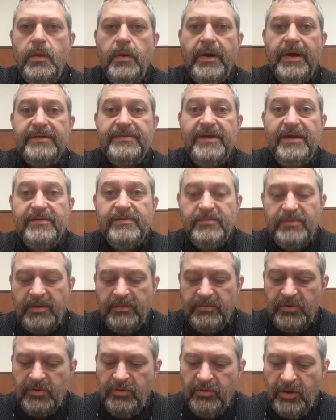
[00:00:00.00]
Okay, it's had some
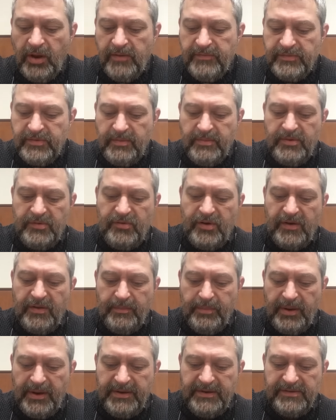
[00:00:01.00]
time to cool off, so I'm gonna try the
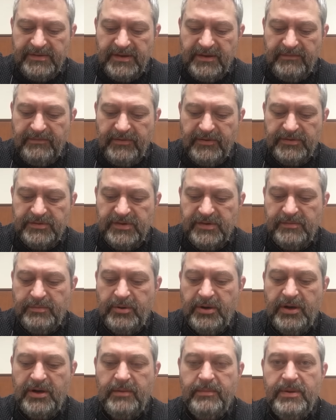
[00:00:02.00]
plainest thing first. That's
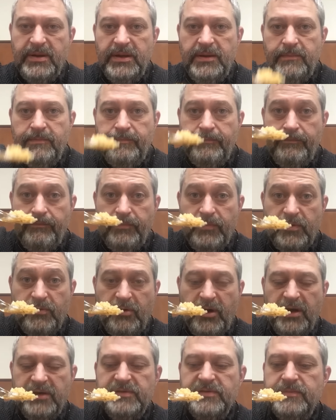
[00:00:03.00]
probably gonna be the
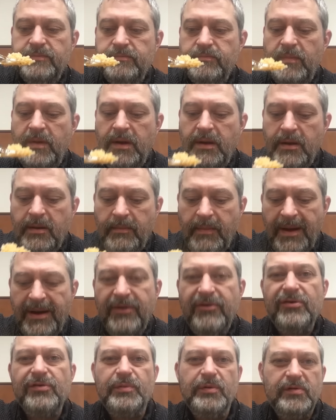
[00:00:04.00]
rice. I know
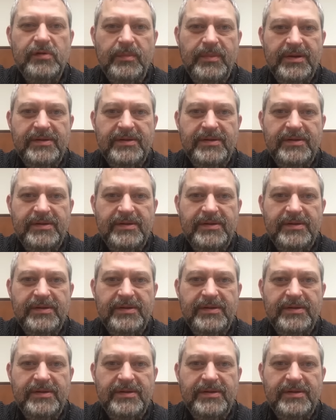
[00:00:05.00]
you're supposed to